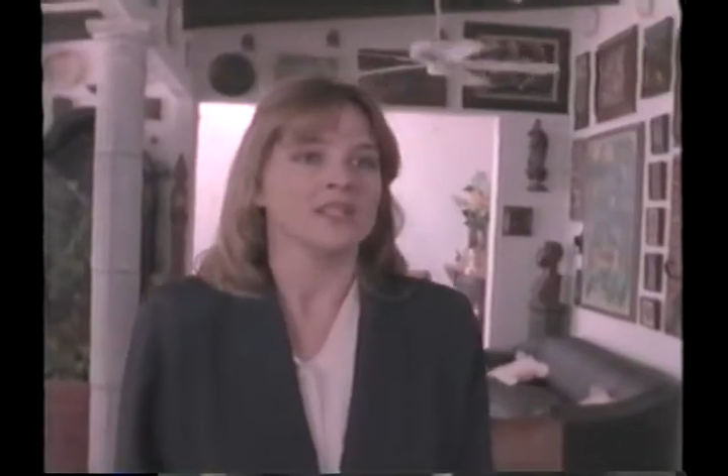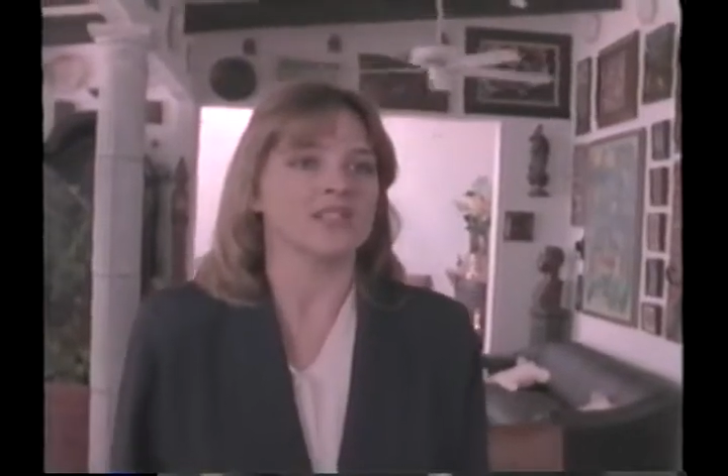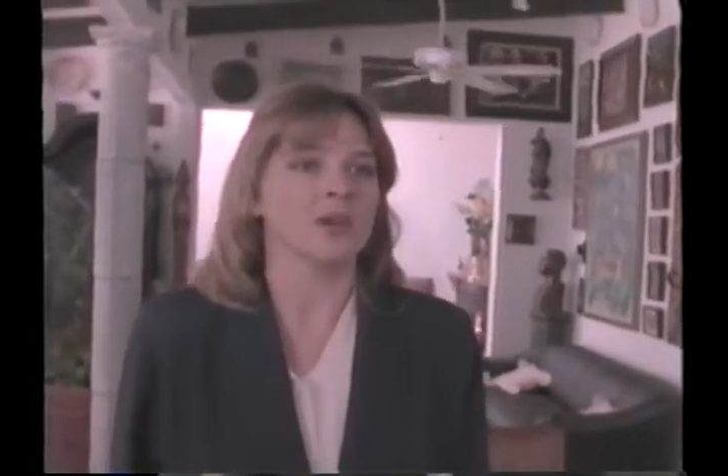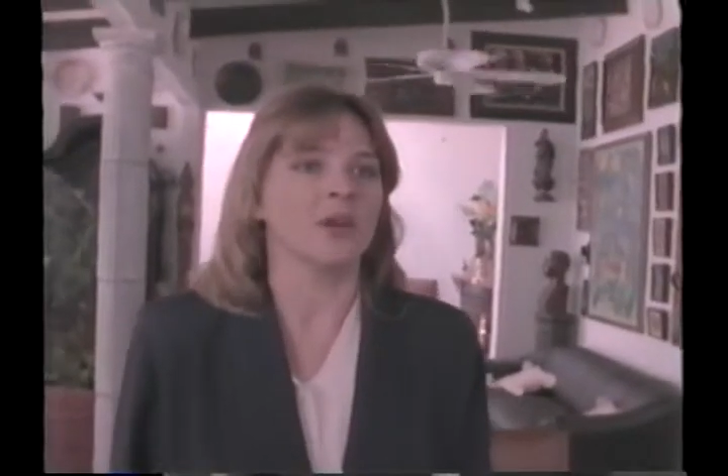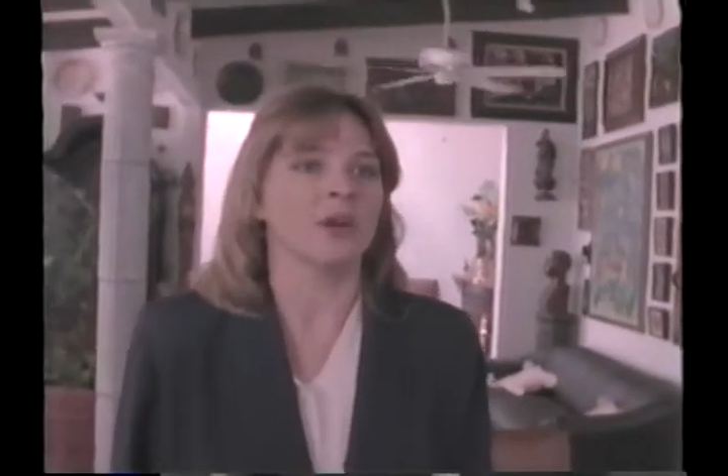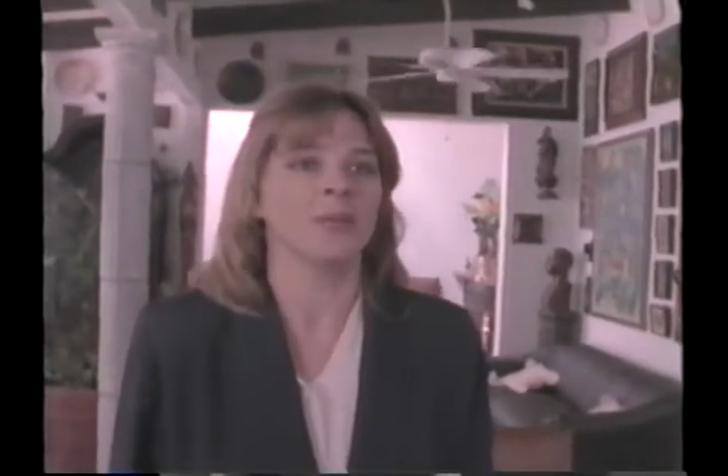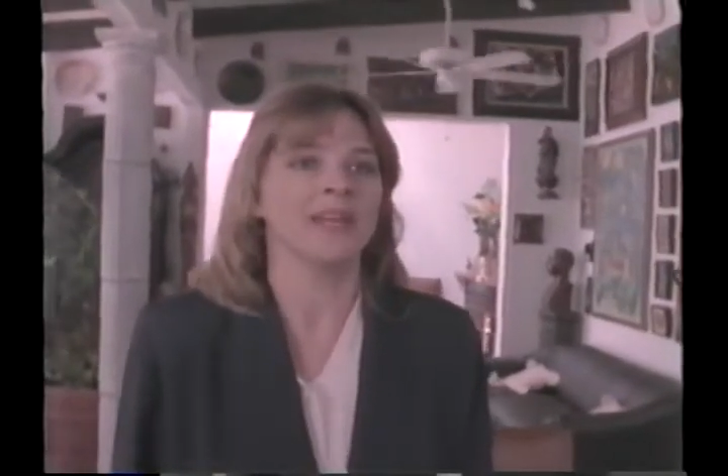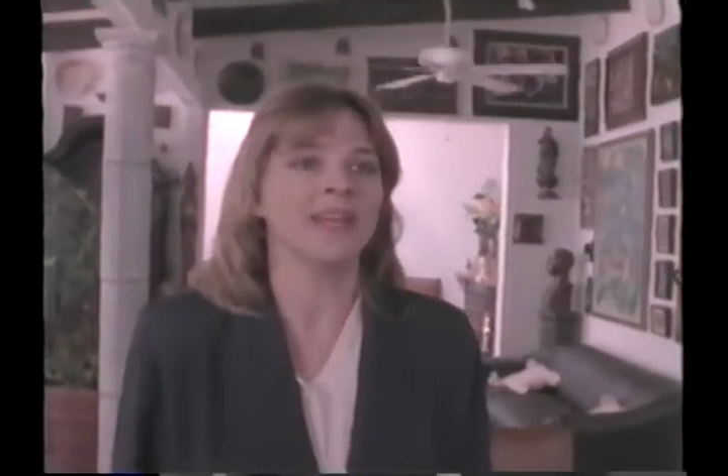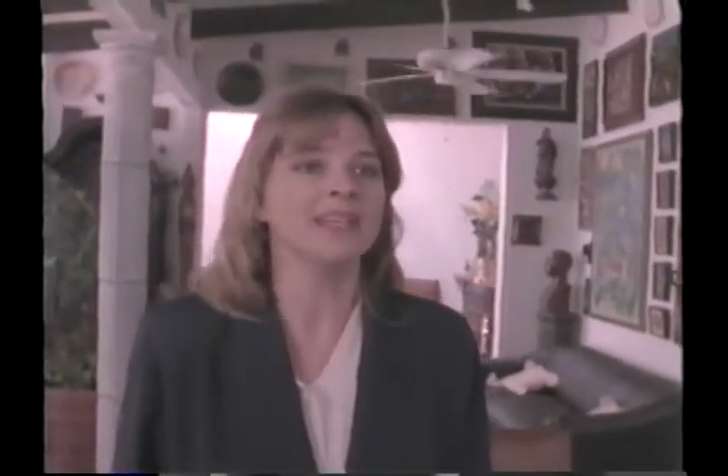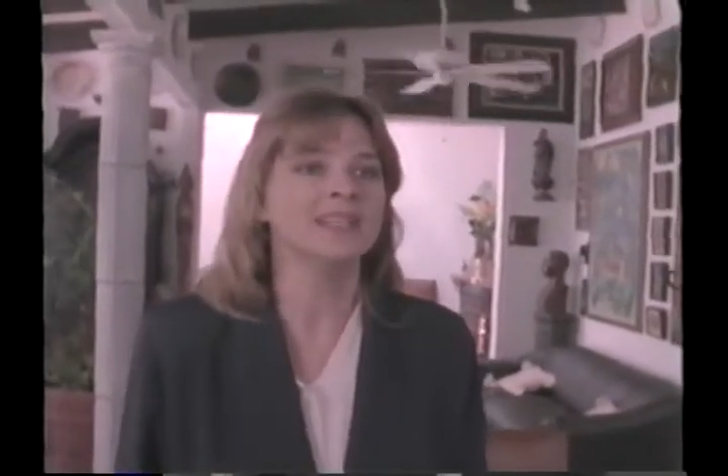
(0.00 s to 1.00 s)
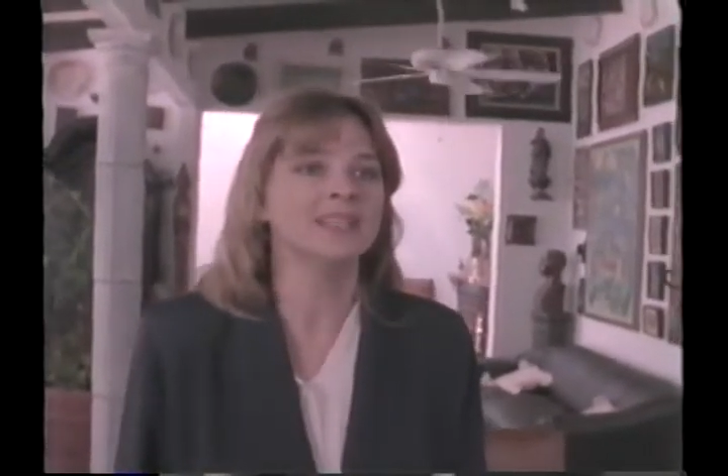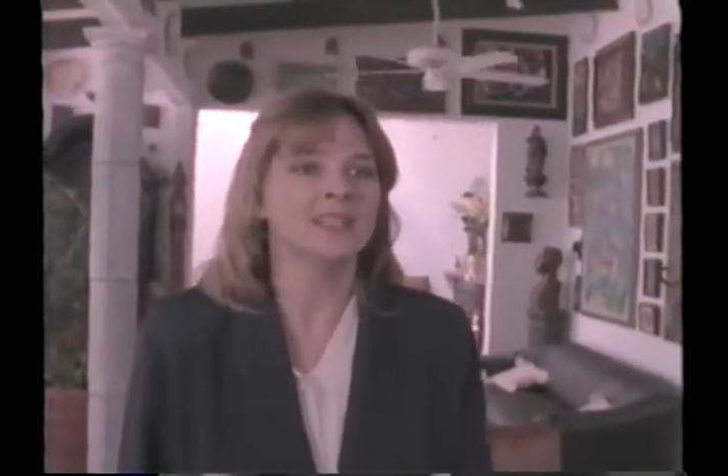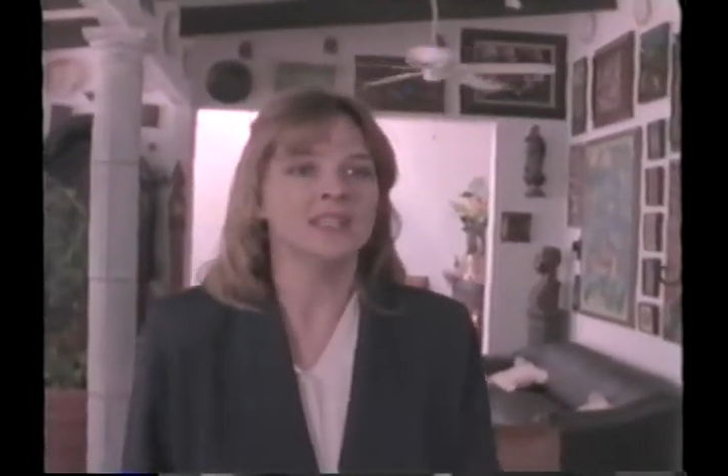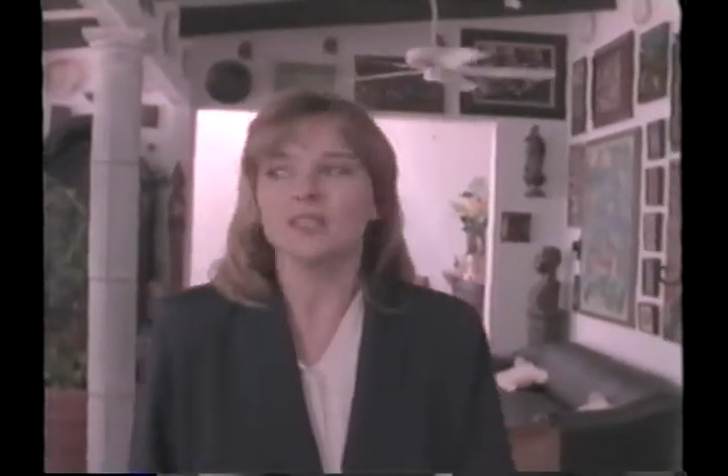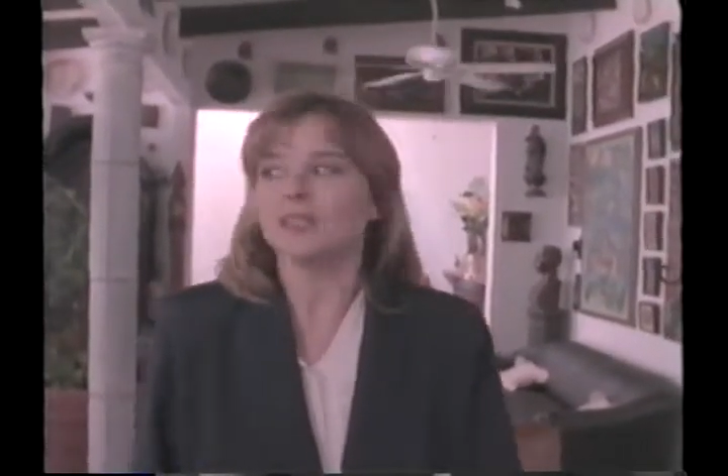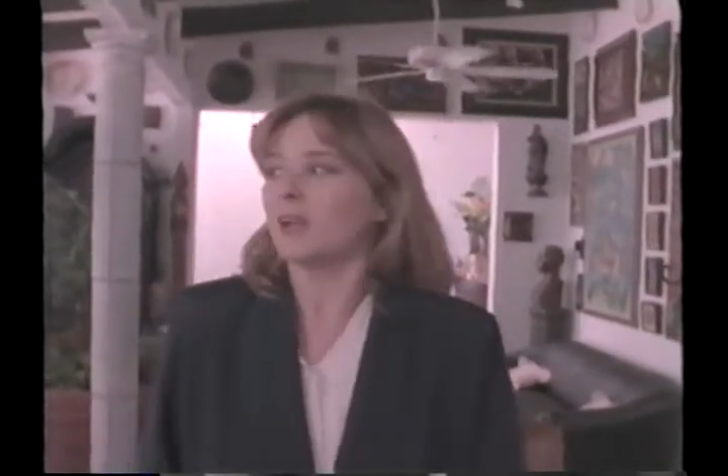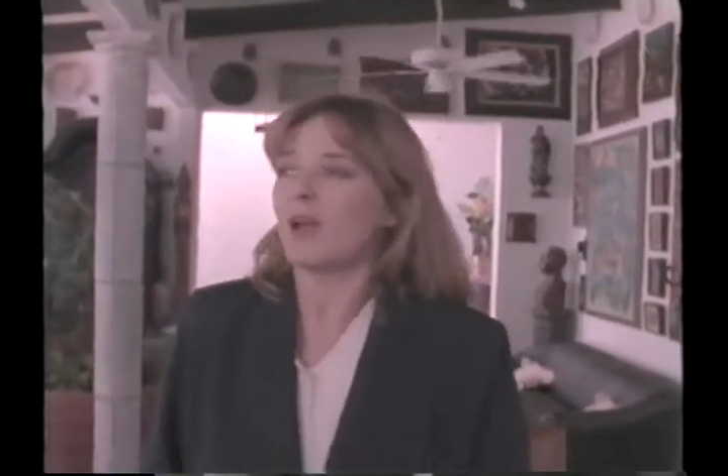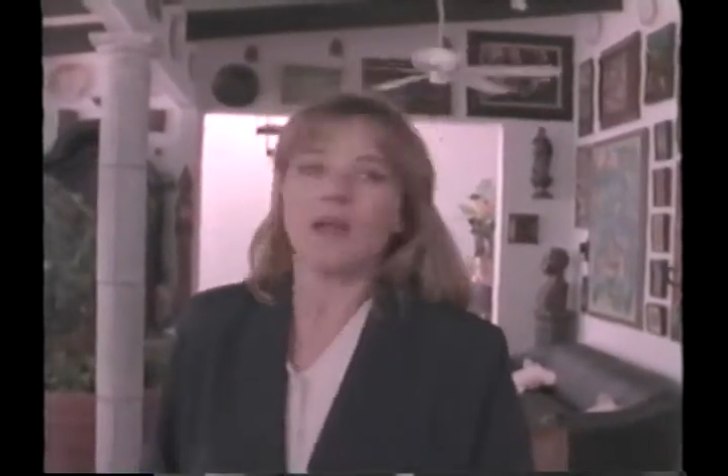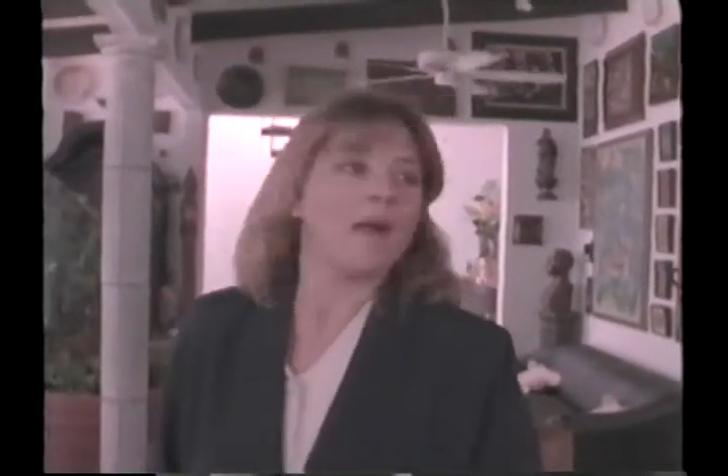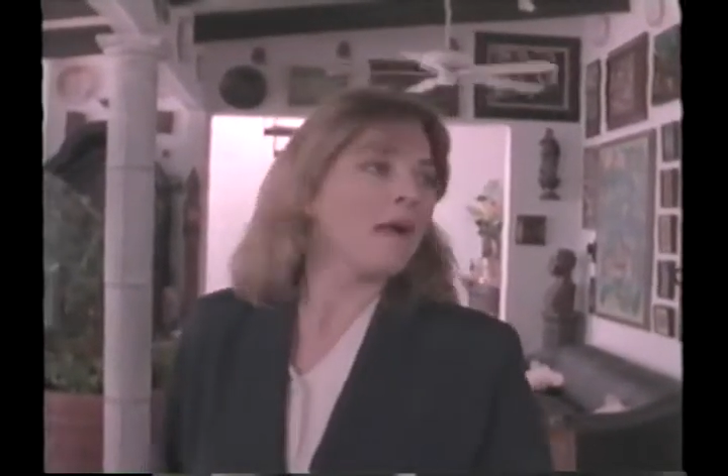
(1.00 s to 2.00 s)
Just don't hurt me.
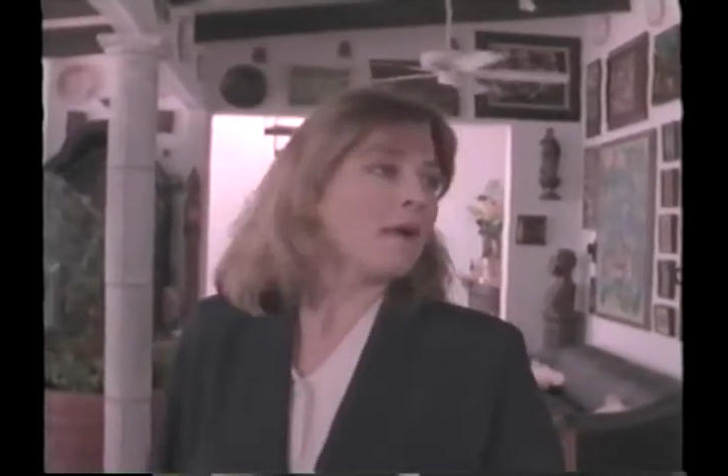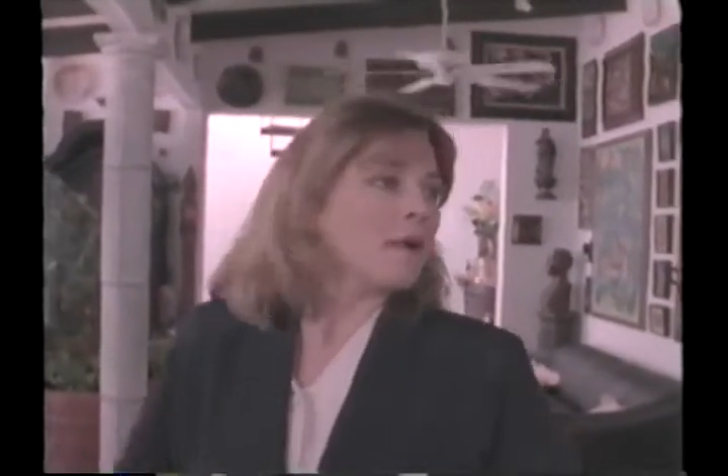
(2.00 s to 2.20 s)
Hey,